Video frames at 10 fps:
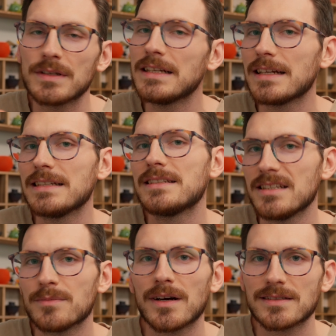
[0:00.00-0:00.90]
need any
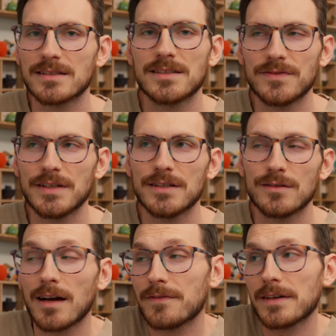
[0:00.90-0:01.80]
teapots in this video,
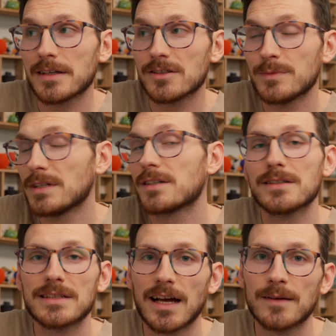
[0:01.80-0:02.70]
I figured it would be a good
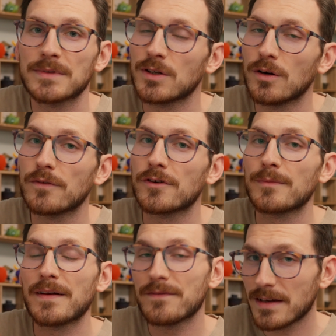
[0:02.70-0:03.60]
time to go over
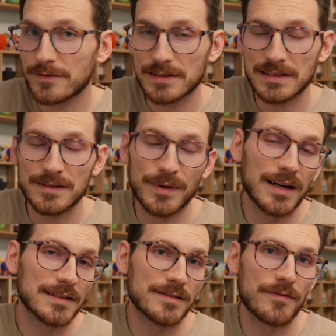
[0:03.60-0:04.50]
my favorite
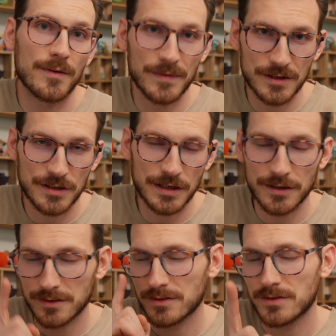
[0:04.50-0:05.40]
teapots from this
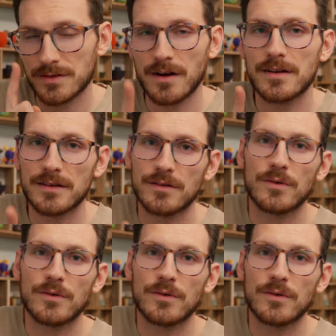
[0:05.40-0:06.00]
year, starting